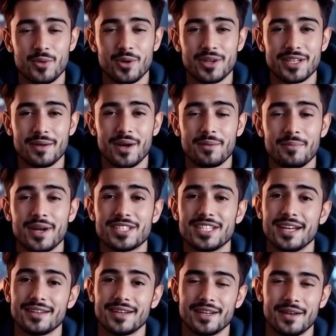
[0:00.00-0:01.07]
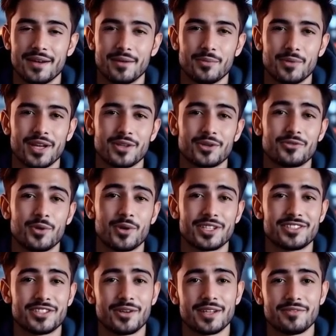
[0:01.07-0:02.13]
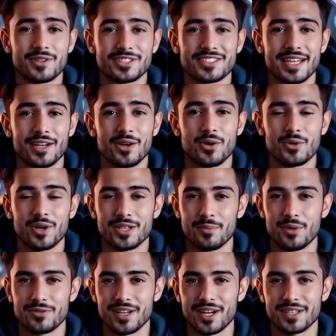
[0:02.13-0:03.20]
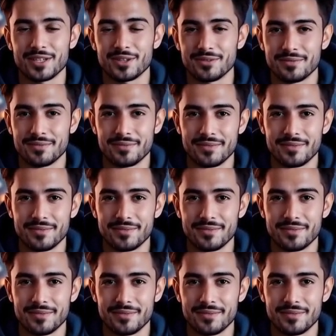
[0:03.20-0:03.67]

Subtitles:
worried about budget, RenderForest delivers incredible value.